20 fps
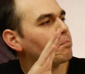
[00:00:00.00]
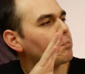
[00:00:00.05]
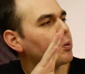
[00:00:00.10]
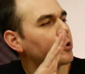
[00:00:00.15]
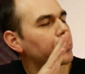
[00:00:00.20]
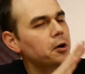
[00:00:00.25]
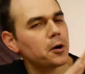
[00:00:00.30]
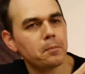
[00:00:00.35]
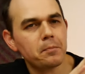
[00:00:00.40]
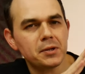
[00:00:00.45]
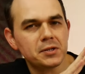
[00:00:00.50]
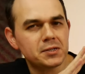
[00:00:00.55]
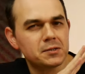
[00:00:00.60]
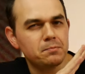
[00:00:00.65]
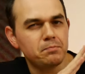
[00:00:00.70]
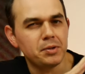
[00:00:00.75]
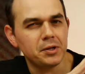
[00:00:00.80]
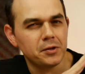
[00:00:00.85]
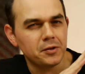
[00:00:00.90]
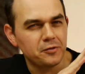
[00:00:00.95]

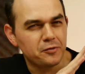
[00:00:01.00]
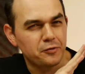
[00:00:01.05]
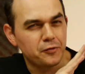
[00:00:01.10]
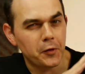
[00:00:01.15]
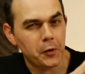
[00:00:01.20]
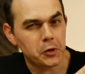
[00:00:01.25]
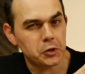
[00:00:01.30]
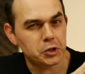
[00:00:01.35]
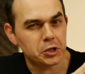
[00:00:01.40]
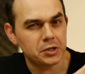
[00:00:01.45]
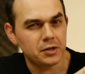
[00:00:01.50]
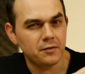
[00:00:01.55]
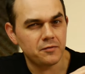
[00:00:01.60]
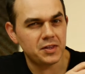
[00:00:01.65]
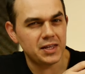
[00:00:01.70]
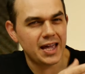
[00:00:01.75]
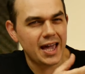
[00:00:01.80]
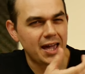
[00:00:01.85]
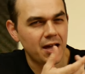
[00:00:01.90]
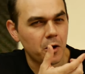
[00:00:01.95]
purpose-built version of
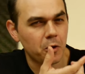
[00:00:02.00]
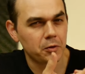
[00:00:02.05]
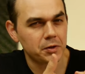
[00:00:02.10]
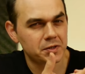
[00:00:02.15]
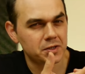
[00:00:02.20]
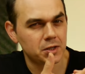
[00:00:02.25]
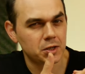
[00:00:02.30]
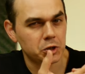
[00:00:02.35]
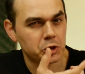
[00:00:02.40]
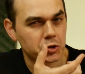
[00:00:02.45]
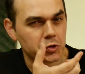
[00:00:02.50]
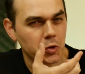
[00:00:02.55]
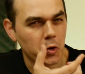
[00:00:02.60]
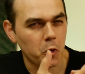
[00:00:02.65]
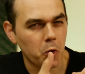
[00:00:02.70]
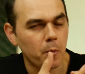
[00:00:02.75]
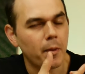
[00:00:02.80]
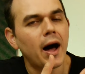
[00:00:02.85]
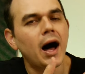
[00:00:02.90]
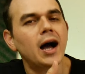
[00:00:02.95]
the Aeolus
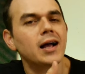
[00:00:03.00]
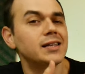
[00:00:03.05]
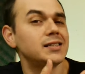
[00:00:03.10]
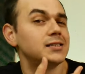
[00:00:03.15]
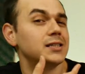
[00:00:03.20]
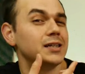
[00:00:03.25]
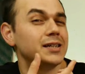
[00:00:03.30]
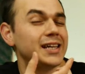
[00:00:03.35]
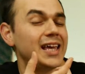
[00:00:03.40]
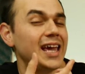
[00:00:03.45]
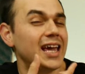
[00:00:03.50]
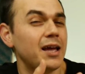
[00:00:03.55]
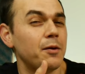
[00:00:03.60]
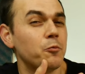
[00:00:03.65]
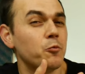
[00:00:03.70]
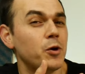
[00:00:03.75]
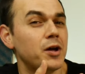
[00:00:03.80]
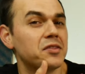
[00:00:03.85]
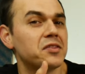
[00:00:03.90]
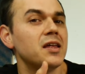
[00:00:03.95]
control box that
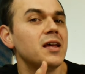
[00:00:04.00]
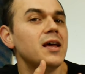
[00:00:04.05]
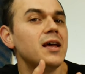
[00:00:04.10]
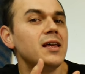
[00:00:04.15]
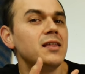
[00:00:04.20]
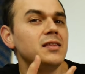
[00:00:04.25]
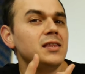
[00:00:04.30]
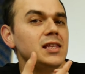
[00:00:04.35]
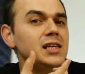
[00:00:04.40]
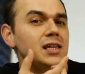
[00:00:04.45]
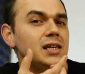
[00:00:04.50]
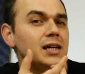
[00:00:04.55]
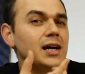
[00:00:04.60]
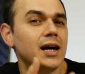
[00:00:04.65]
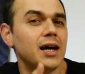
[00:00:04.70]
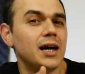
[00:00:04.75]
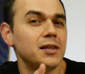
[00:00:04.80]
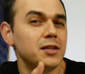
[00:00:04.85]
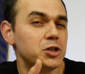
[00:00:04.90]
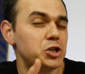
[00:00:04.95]
came with the,
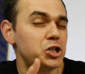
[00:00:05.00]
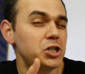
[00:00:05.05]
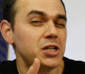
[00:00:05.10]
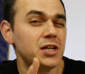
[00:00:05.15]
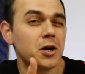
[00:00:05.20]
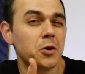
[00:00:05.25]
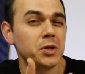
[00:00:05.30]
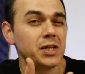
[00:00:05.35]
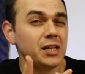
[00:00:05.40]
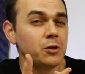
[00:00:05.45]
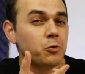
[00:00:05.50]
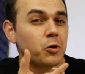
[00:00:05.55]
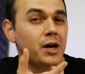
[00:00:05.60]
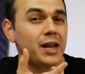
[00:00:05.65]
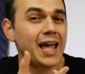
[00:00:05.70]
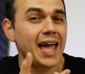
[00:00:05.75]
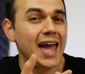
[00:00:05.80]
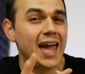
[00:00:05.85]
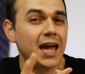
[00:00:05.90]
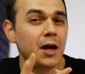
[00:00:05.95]
uh, the Chione
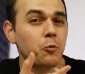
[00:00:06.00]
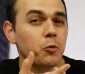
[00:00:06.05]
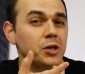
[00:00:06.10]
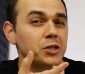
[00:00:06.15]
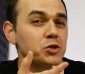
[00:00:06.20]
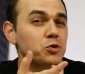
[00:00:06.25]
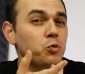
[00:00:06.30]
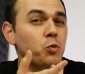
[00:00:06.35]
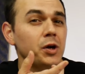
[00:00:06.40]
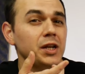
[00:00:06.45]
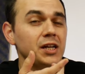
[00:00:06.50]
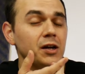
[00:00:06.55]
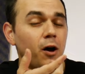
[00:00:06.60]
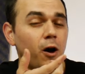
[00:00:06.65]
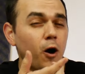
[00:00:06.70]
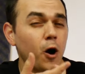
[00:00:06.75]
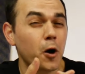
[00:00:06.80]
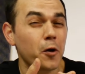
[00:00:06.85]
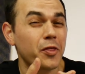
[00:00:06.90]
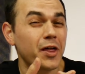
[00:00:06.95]

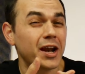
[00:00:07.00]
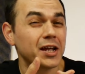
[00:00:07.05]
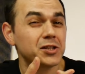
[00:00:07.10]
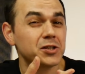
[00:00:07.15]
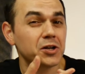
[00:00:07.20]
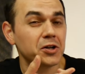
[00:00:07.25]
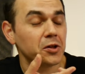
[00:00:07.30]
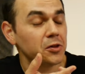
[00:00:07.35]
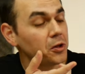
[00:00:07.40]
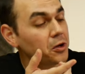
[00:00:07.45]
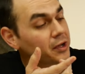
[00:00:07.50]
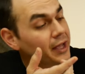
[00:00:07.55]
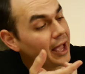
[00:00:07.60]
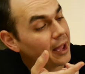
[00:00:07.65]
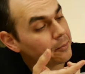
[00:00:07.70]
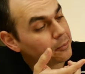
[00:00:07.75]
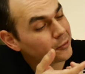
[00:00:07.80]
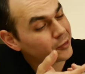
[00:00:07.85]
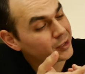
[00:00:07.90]
E1A120R that I took a look at